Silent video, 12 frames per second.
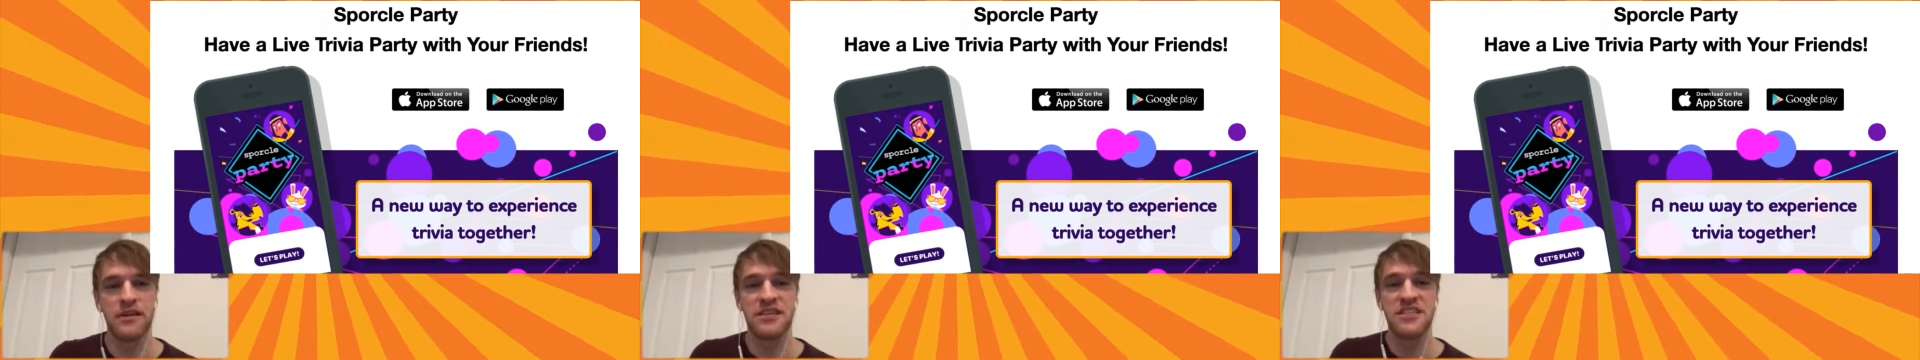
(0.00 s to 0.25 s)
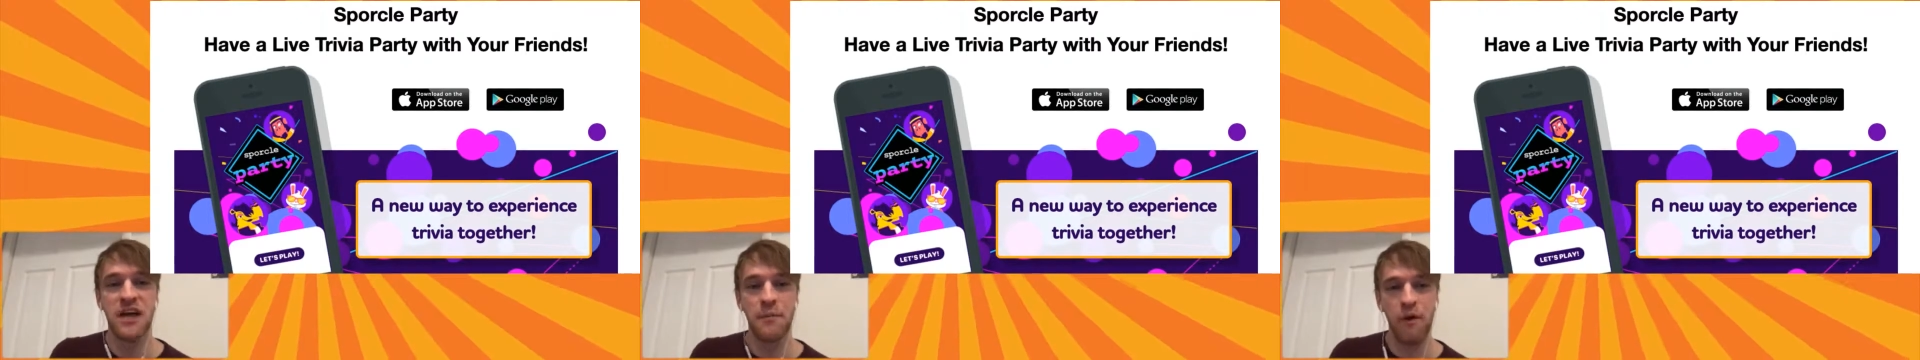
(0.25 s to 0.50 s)

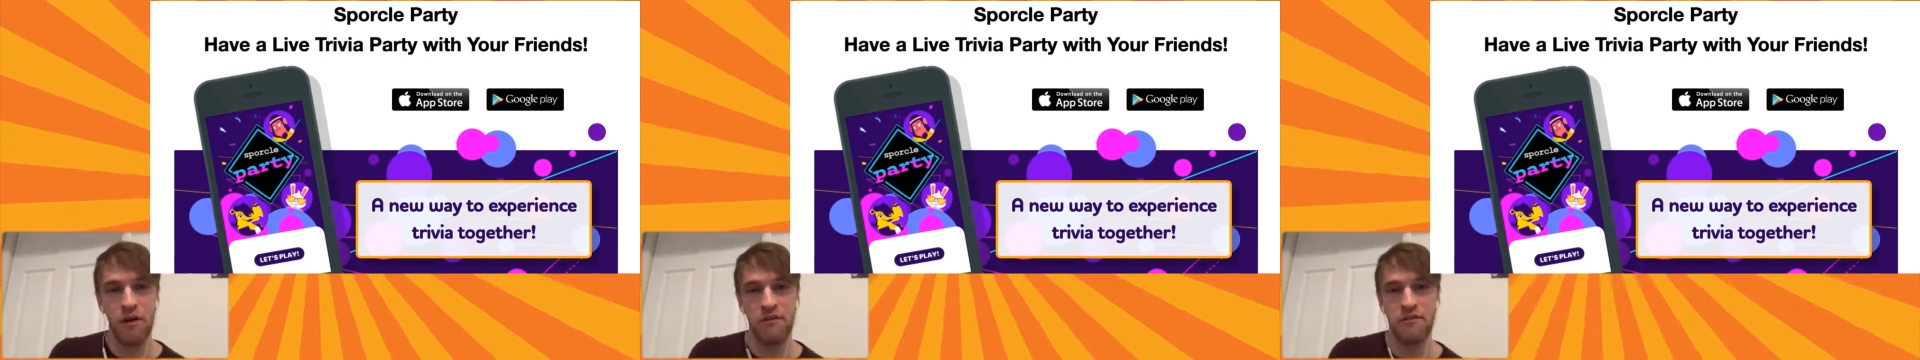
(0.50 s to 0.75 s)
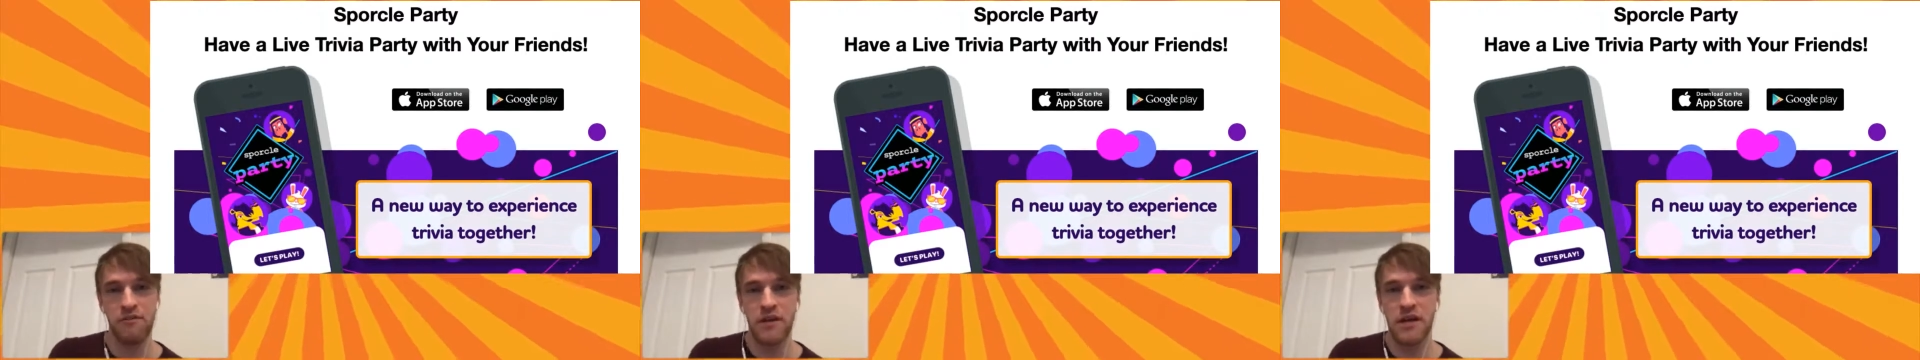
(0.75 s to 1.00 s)
Some are
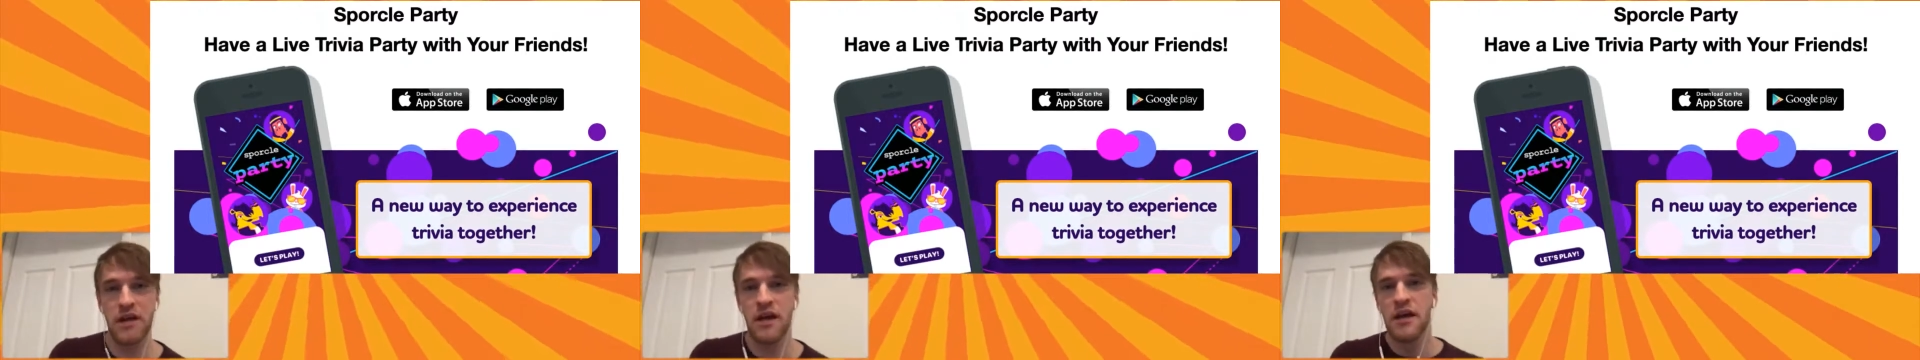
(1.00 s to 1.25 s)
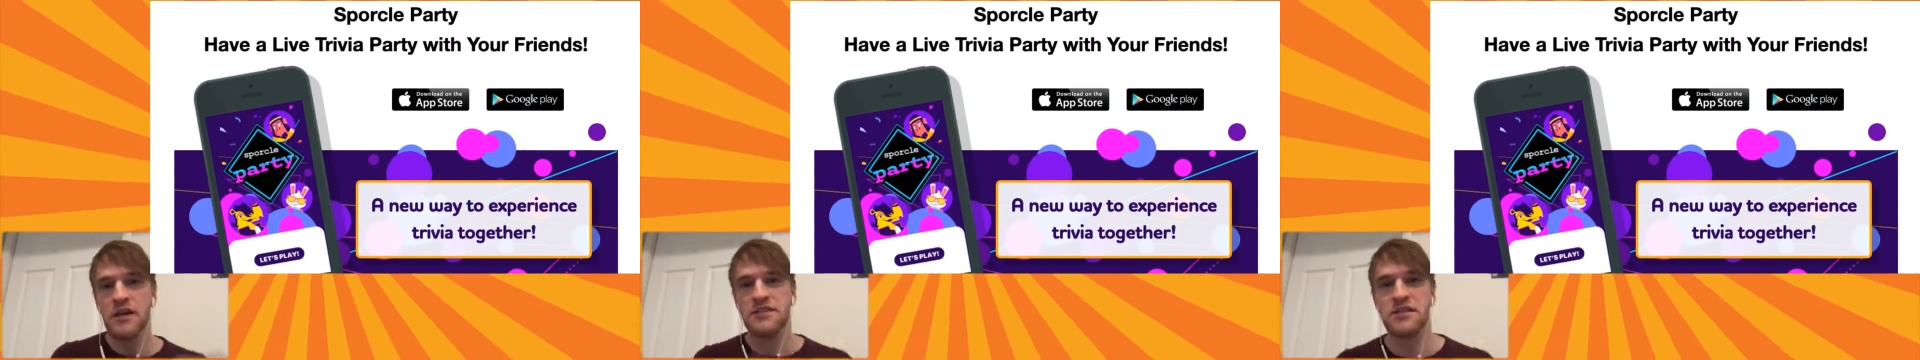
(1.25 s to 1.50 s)
free,
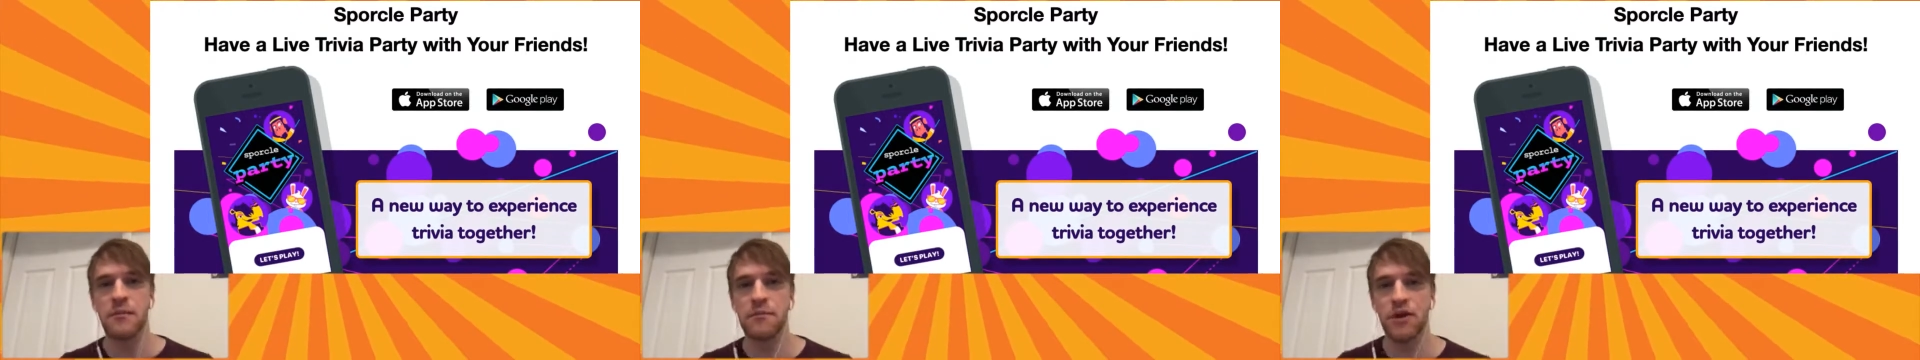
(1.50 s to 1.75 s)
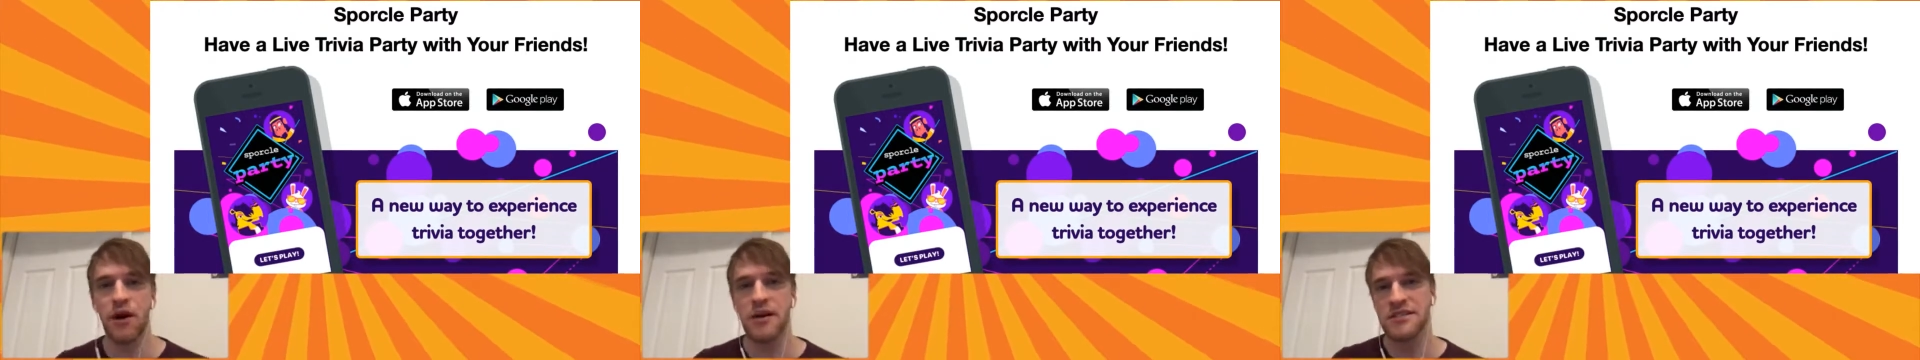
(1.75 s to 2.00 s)
some
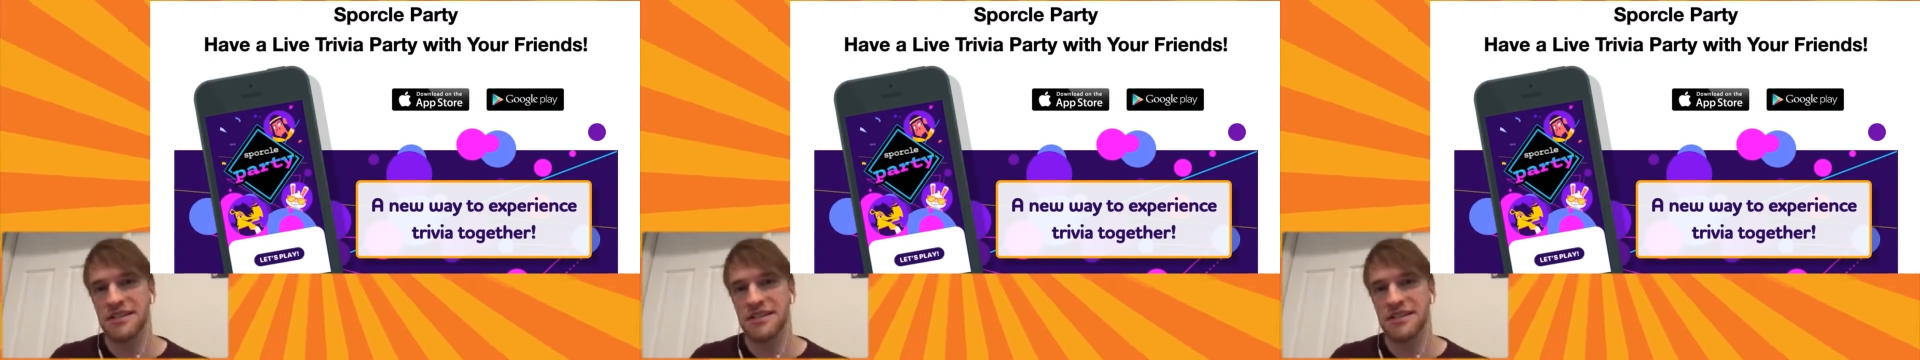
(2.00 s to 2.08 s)
cost